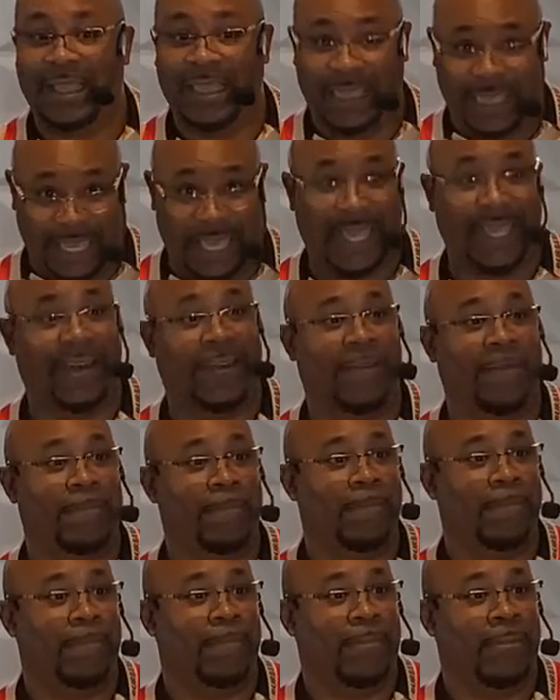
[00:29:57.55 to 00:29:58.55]
then.
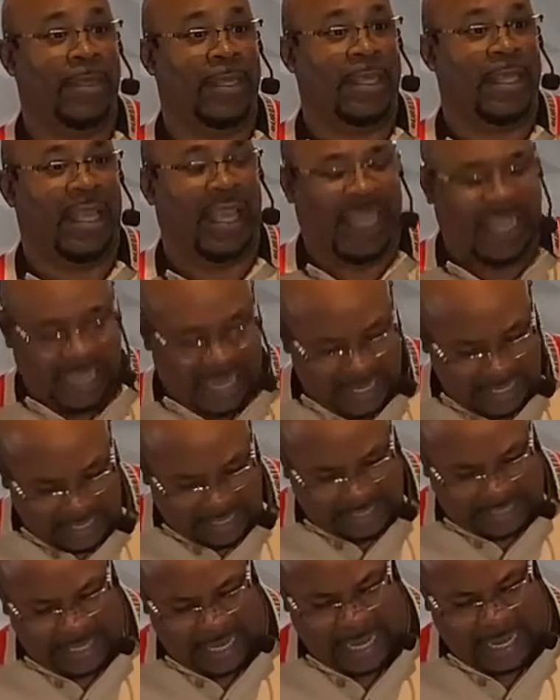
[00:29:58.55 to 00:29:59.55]

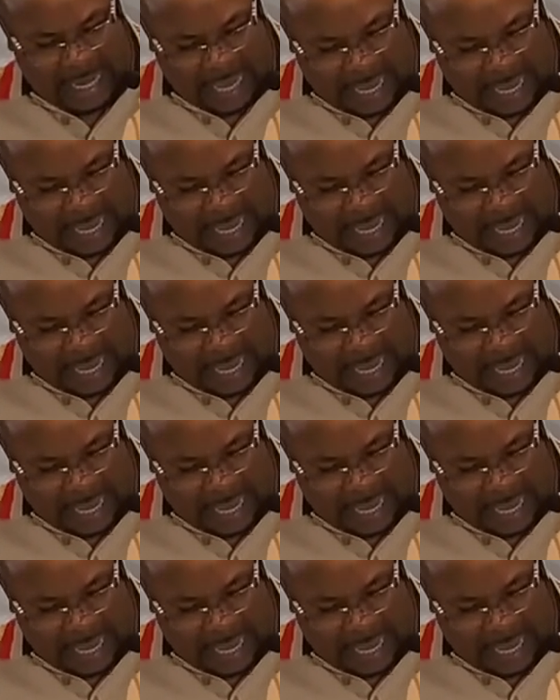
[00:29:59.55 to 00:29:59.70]
Understand, at,